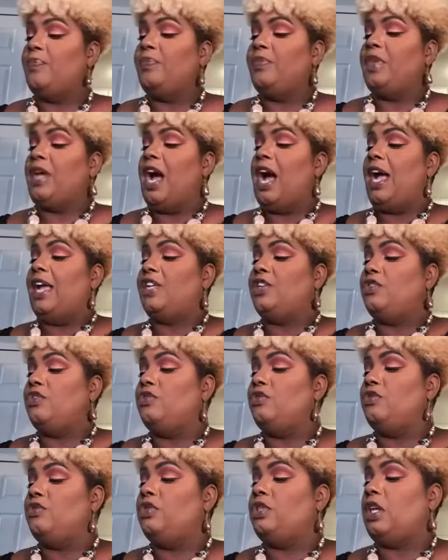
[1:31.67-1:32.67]
I
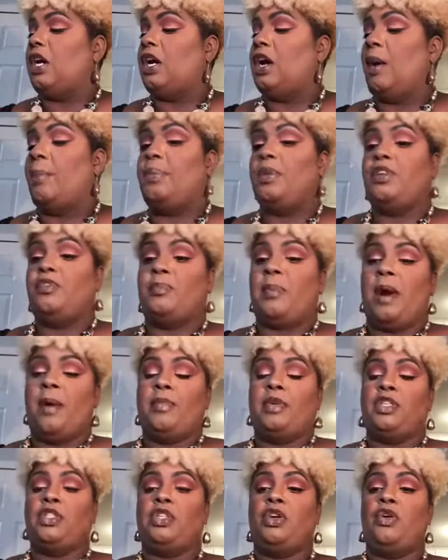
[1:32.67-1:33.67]
use a couple of
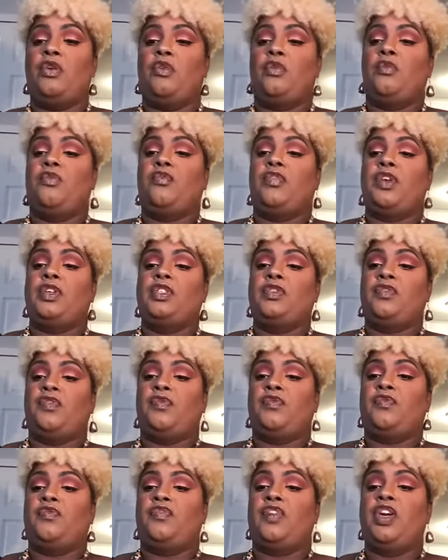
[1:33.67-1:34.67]
primers. So first
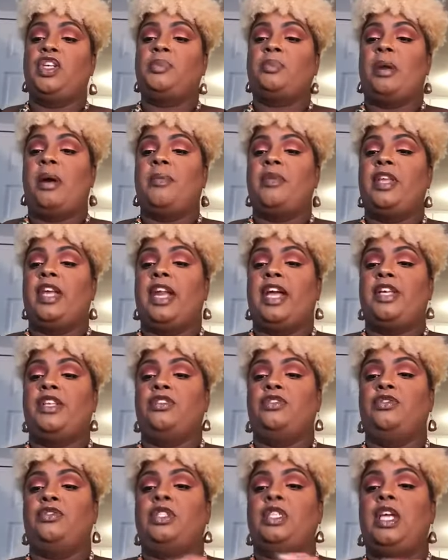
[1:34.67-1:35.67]
primer that I
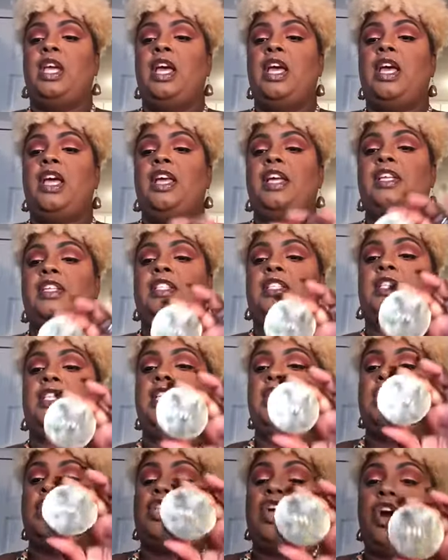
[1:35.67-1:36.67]
use is
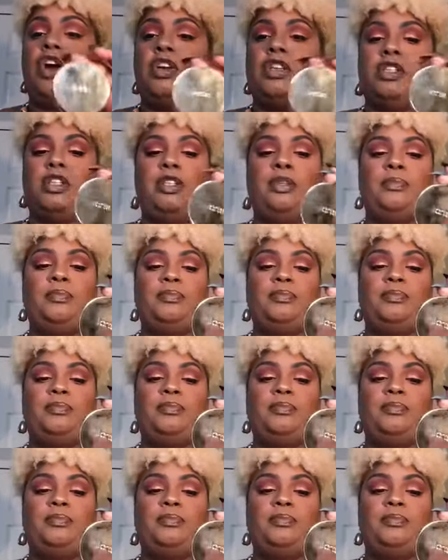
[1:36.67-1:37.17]
the Tarts